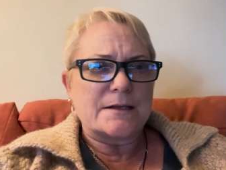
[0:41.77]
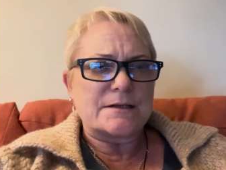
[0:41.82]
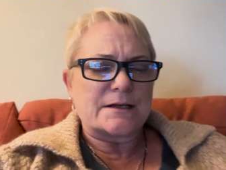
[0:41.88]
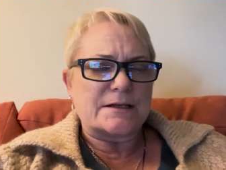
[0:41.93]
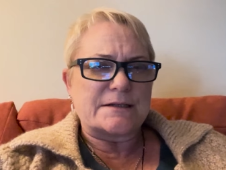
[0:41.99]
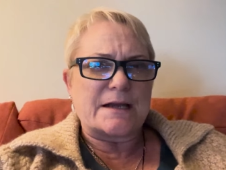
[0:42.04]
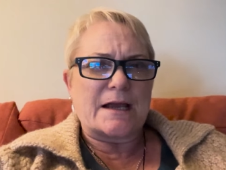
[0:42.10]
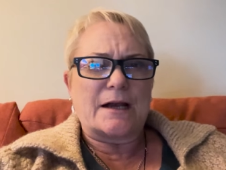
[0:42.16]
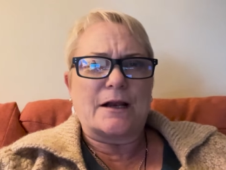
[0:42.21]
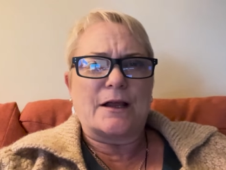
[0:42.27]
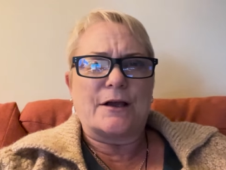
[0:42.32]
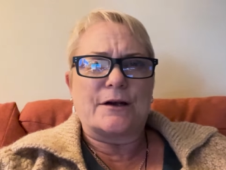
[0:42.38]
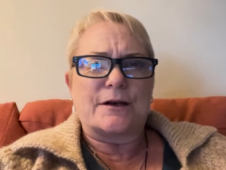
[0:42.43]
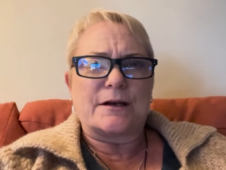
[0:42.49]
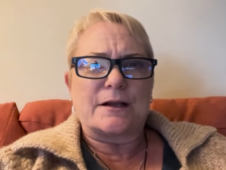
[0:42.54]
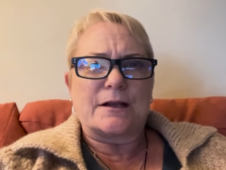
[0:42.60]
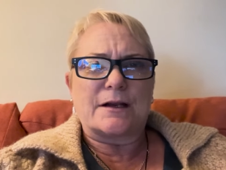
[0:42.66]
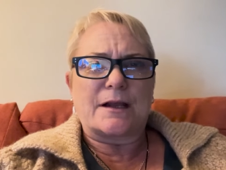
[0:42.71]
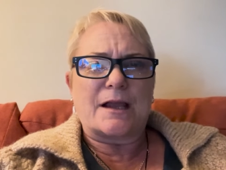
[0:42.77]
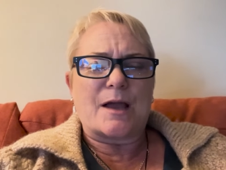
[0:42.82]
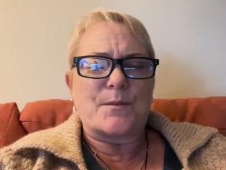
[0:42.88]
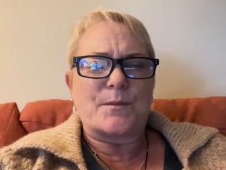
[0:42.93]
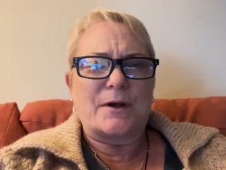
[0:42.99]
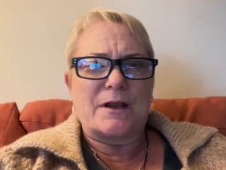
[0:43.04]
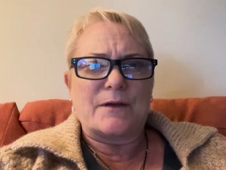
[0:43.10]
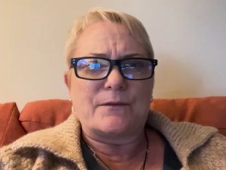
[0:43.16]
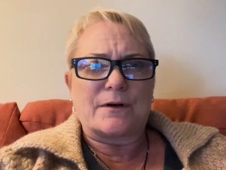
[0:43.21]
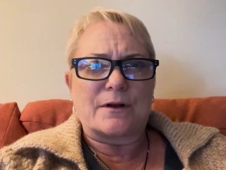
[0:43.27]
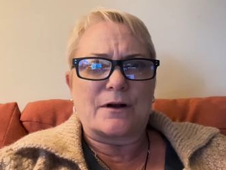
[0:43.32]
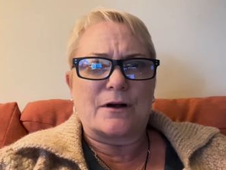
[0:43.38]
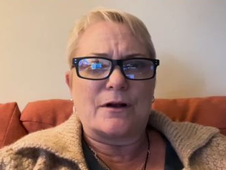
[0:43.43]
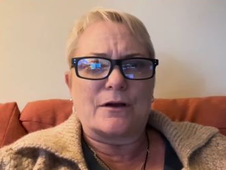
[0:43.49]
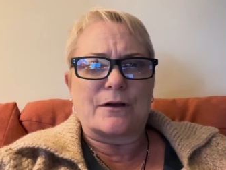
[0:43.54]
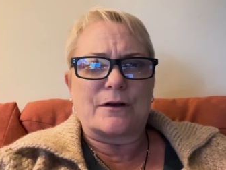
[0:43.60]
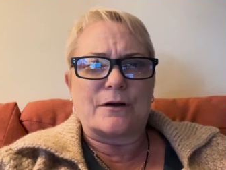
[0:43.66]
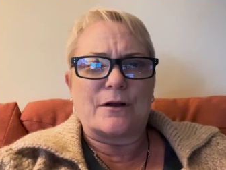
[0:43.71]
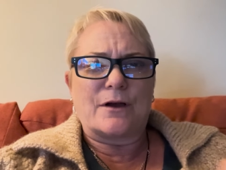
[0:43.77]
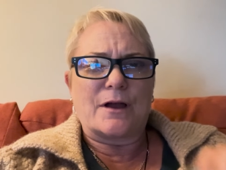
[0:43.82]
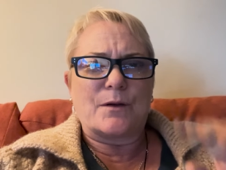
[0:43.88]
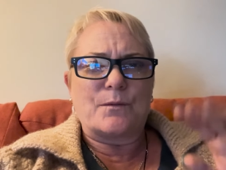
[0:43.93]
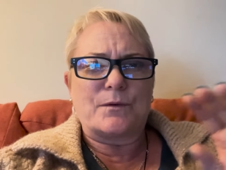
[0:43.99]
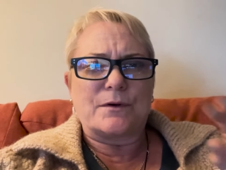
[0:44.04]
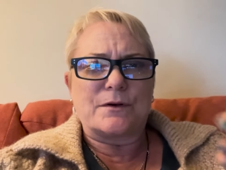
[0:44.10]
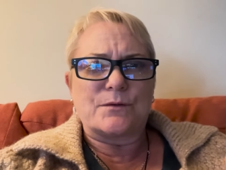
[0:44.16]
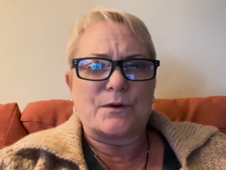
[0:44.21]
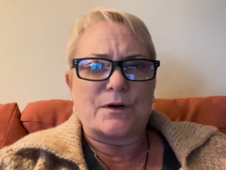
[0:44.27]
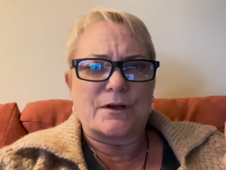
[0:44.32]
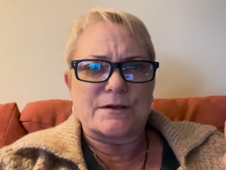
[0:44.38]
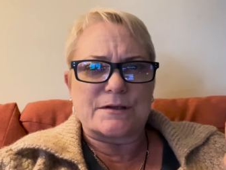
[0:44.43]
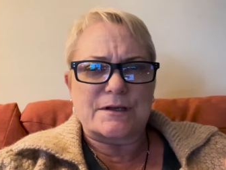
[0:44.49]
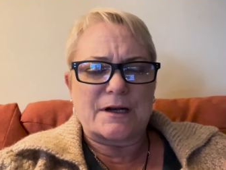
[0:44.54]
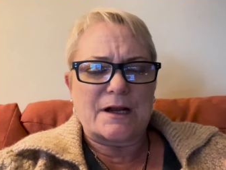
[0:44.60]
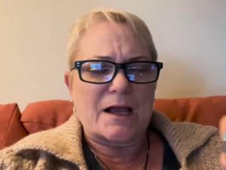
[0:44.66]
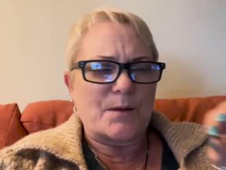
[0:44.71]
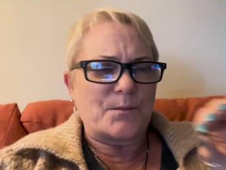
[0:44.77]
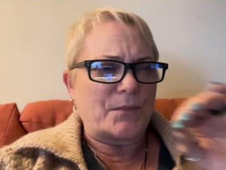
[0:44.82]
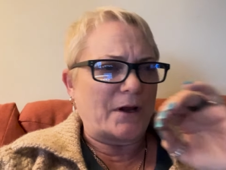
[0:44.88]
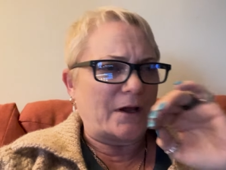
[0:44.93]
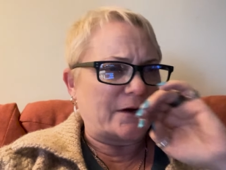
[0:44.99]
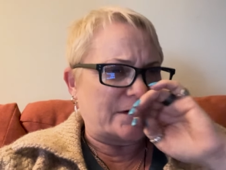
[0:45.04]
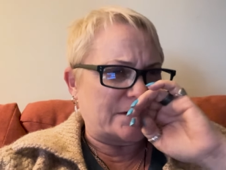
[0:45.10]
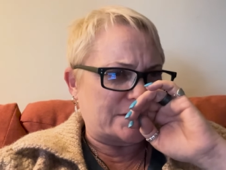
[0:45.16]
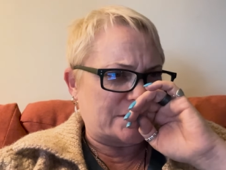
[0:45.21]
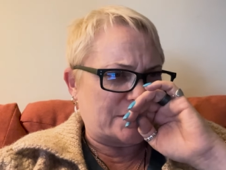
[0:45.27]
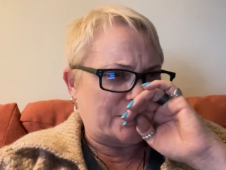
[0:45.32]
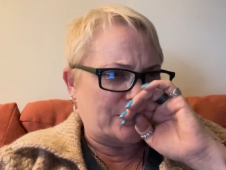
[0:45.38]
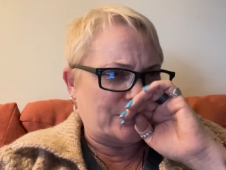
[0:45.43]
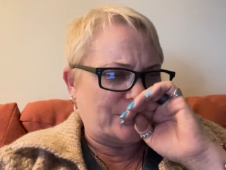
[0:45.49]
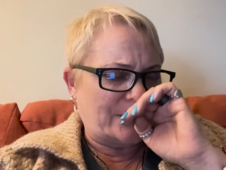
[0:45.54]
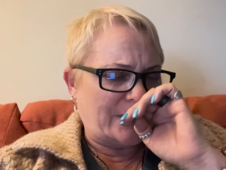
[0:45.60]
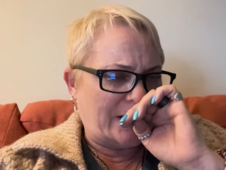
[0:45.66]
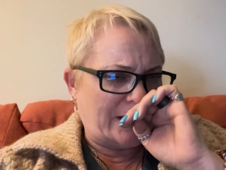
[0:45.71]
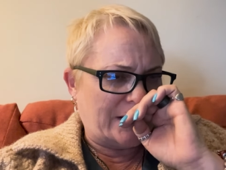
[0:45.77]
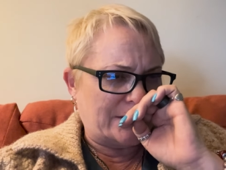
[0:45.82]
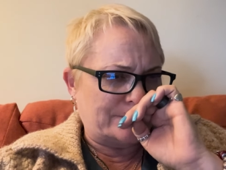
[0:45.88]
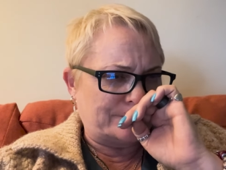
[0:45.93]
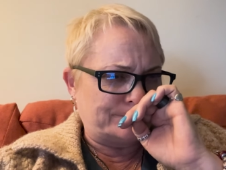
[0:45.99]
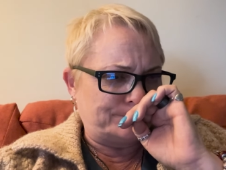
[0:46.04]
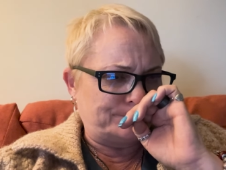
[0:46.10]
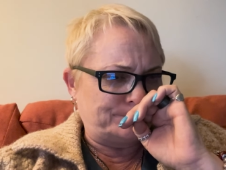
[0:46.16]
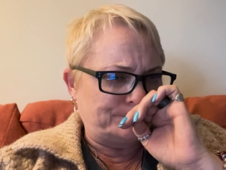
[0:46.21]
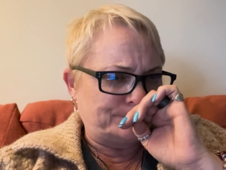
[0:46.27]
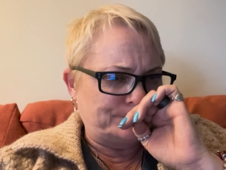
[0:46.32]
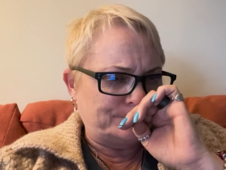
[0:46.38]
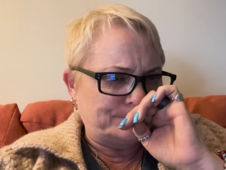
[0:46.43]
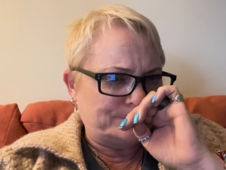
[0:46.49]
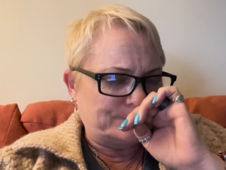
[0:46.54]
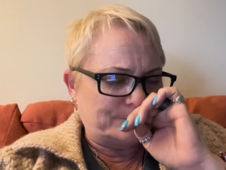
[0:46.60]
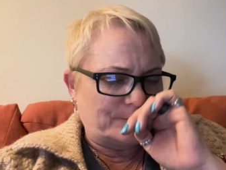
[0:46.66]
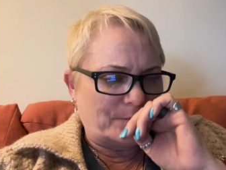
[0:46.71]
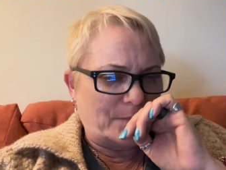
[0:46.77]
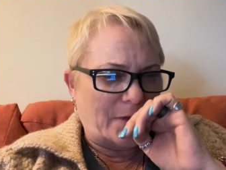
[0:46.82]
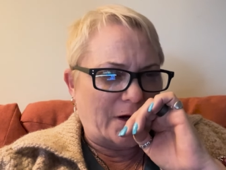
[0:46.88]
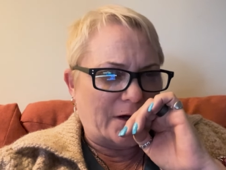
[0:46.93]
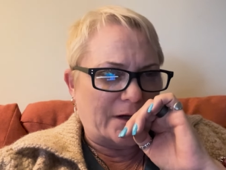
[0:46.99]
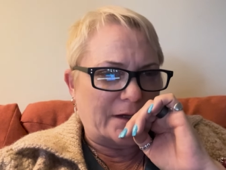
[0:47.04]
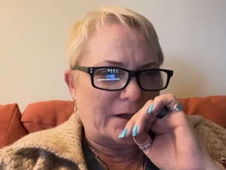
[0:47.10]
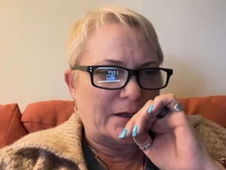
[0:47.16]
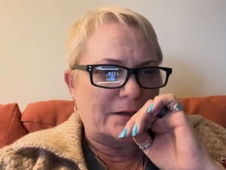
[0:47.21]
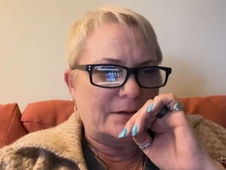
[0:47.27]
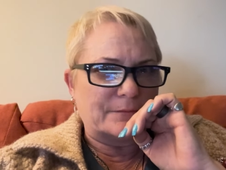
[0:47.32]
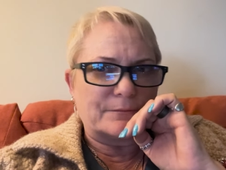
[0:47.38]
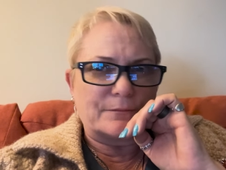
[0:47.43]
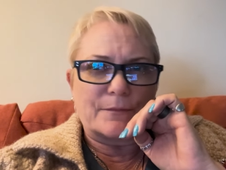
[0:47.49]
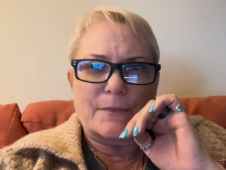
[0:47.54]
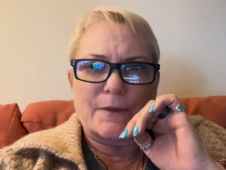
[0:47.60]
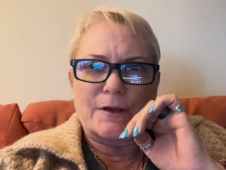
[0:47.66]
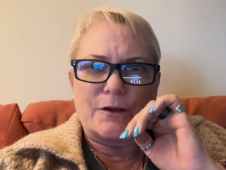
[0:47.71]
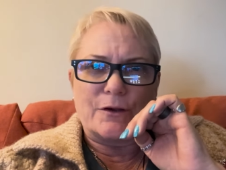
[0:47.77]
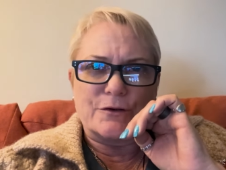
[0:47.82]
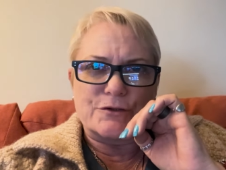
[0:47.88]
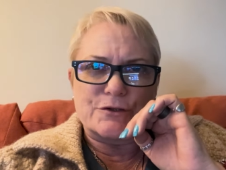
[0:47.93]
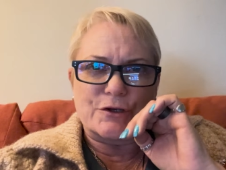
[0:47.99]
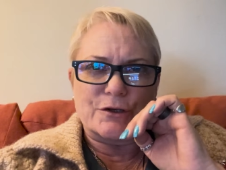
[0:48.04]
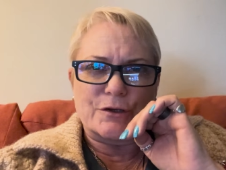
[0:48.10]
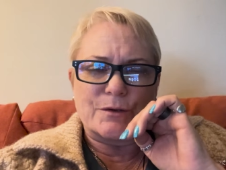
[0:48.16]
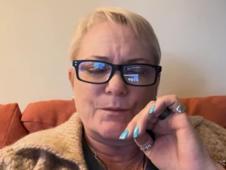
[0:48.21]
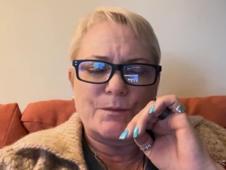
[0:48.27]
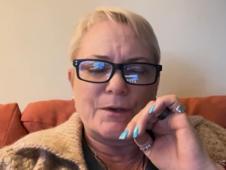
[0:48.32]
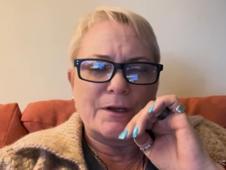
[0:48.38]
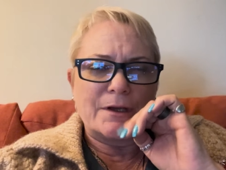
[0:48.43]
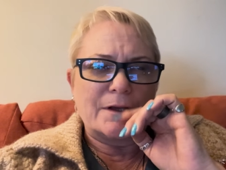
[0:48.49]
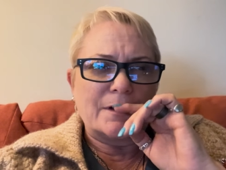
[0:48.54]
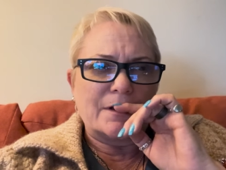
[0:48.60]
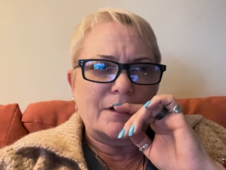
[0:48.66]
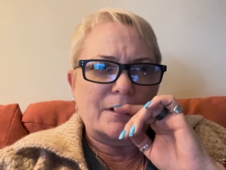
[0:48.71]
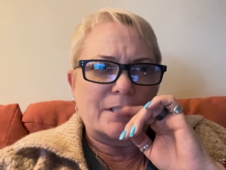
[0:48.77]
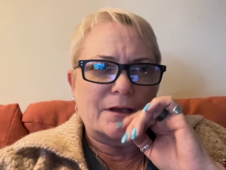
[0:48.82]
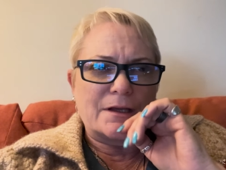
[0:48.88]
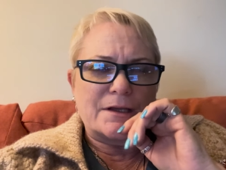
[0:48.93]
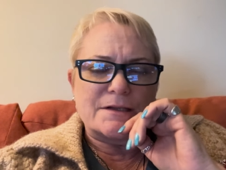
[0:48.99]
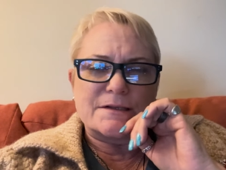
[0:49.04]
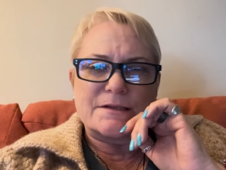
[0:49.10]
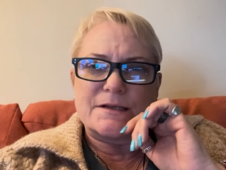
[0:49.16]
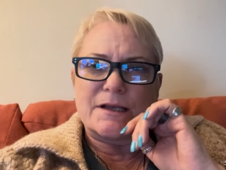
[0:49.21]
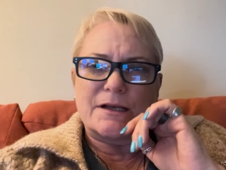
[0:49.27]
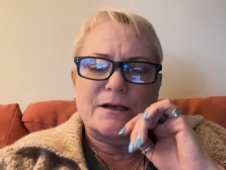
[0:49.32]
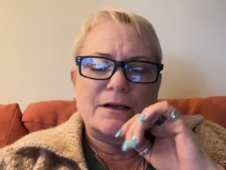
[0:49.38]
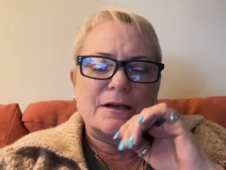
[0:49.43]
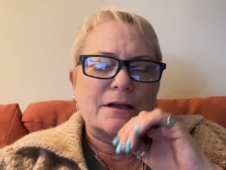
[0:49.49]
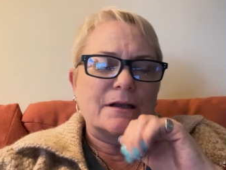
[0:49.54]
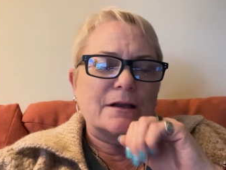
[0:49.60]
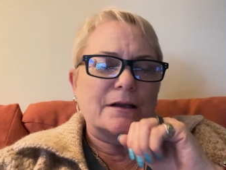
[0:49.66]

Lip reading: I downloaded it come 11 o'clock at night when I was going to upload it to my YouTube. It said,